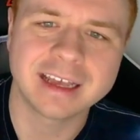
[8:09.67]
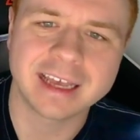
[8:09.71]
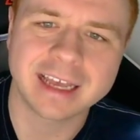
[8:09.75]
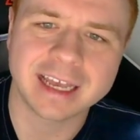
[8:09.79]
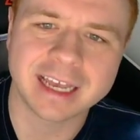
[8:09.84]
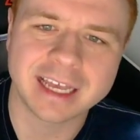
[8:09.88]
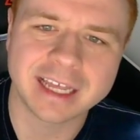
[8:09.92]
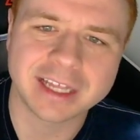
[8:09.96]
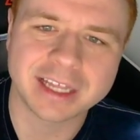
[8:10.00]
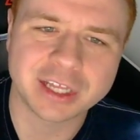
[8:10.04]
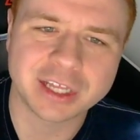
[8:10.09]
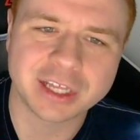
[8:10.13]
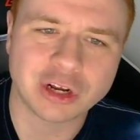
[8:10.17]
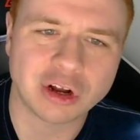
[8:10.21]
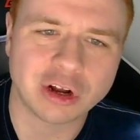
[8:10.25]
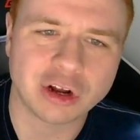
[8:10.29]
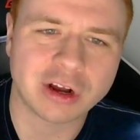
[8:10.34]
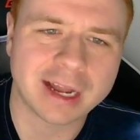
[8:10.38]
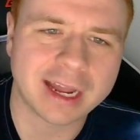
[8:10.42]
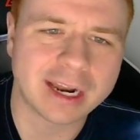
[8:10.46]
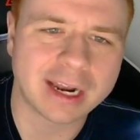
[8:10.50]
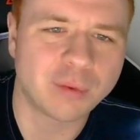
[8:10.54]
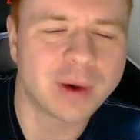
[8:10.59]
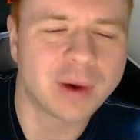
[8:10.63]
and they're all
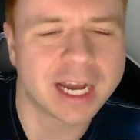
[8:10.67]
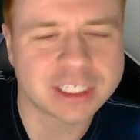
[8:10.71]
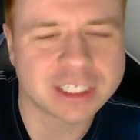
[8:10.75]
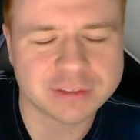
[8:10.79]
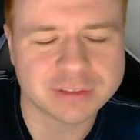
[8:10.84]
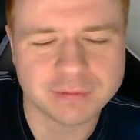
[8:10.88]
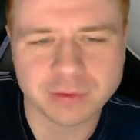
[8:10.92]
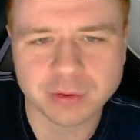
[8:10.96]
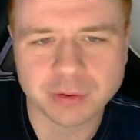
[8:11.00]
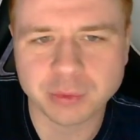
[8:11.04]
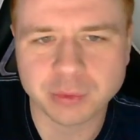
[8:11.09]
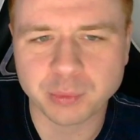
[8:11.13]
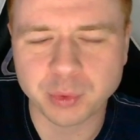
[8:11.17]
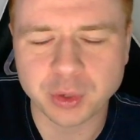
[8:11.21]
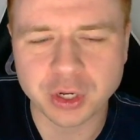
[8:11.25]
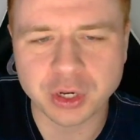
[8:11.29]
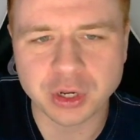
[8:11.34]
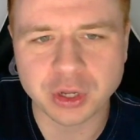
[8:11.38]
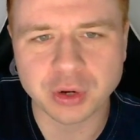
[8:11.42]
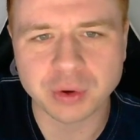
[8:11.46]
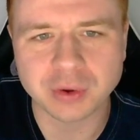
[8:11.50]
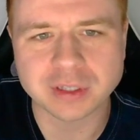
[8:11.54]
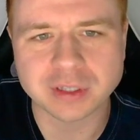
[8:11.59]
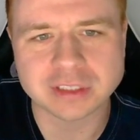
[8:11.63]
kind of watching from the
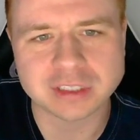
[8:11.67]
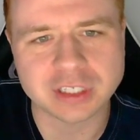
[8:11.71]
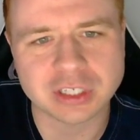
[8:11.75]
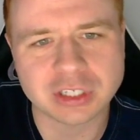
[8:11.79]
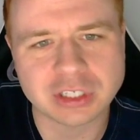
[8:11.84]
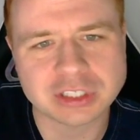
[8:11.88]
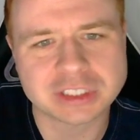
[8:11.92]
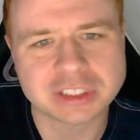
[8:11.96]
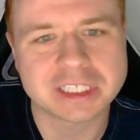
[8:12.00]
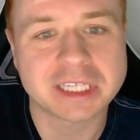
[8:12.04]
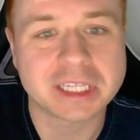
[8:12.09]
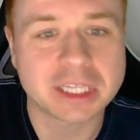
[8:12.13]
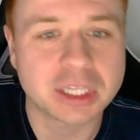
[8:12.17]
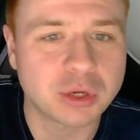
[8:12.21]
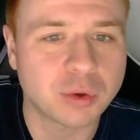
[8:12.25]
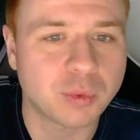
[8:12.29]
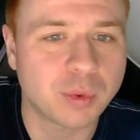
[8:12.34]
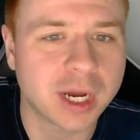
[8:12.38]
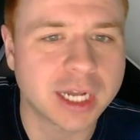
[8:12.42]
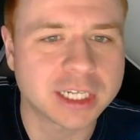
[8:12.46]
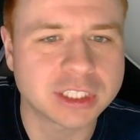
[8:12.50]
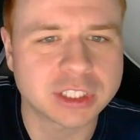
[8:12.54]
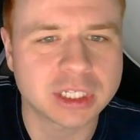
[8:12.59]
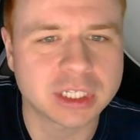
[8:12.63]
window as they're sitting there
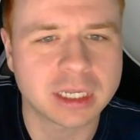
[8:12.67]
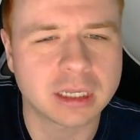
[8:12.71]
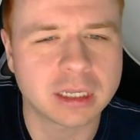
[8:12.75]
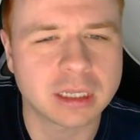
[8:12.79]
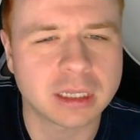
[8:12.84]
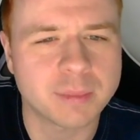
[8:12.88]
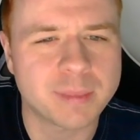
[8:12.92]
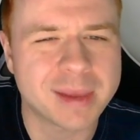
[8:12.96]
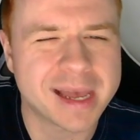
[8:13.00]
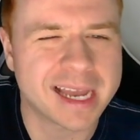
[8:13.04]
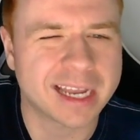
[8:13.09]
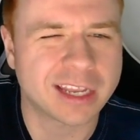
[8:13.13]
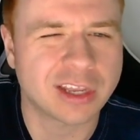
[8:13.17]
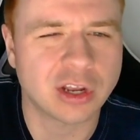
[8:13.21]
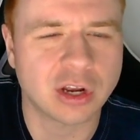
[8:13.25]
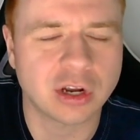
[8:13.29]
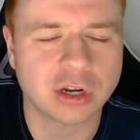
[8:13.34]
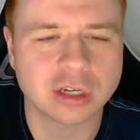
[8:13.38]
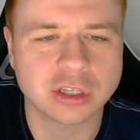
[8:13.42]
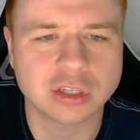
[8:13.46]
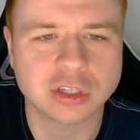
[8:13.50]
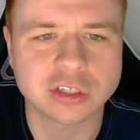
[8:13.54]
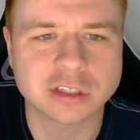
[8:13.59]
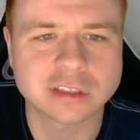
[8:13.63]
watching it in the
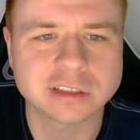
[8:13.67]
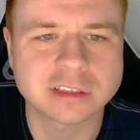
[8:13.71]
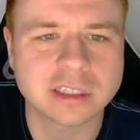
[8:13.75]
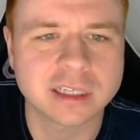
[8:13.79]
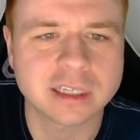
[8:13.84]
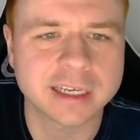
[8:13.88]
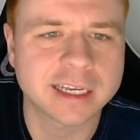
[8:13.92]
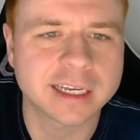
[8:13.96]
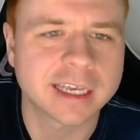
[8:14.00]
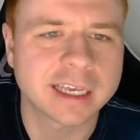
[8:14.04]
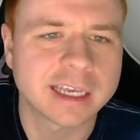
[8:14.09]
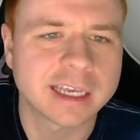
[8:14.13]
backyard, it looks like.